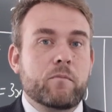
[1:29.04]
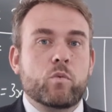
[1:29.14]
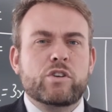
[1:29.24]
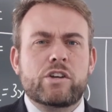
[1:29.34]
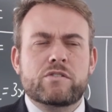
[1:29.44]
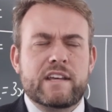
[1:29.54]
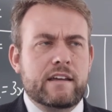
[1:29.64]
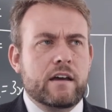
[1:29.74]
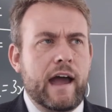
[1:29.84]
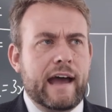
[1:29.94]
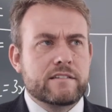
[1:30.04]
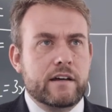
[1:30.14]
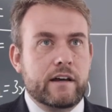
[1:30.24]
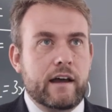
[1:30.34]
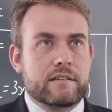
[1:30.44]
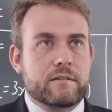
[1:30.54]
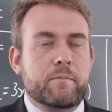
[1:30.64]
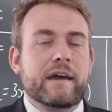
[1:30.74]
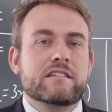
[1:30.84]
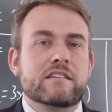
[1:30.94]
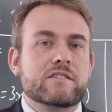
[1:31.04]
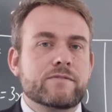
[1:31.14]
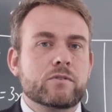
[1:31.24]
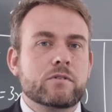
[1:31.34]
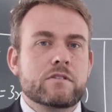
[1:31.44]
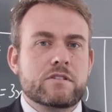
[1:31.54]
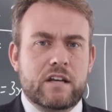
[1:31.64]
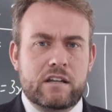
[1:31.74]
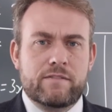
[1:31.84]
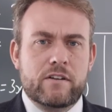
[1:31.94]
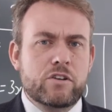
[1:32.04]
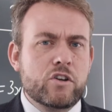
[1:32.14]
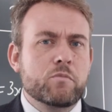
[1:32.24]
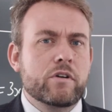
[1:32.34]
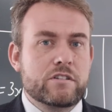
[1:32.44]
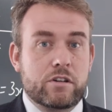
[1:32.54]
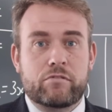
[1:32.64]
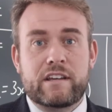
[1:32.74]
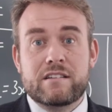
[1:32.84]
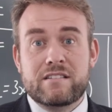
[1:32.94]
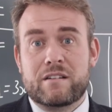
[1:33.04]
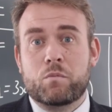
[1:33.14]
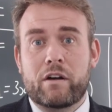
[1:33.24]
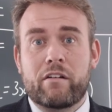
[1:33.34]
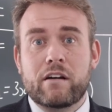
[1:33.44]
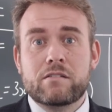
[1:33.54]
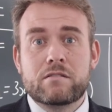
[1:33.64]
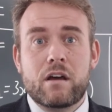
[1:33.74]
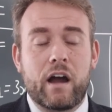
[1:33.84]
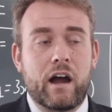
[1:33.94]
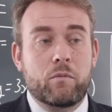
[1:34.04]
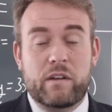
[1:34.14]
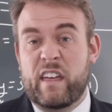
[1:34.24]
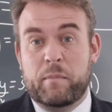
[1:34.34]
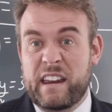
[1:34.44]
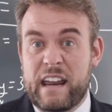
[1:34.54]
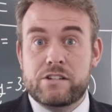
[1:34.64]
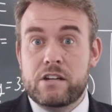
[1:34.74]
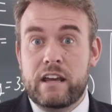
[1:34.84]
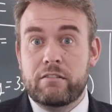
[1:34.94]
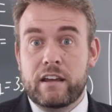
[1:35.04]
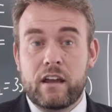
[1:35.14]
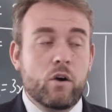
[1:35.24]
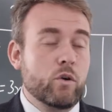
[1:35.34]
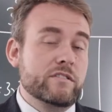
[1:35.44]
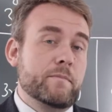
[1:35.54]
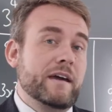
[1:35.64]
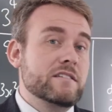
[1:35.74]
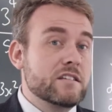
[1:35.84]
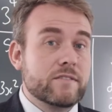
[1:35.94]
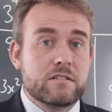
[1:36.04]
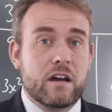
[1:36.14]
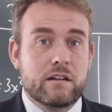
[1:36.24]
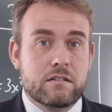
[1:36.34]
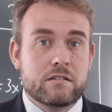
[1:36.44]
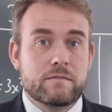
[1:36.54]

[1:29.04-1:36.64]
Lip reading: will use it as a basis for study of a numerate degree somewhere else, whether that be in engineering or as a basis for science.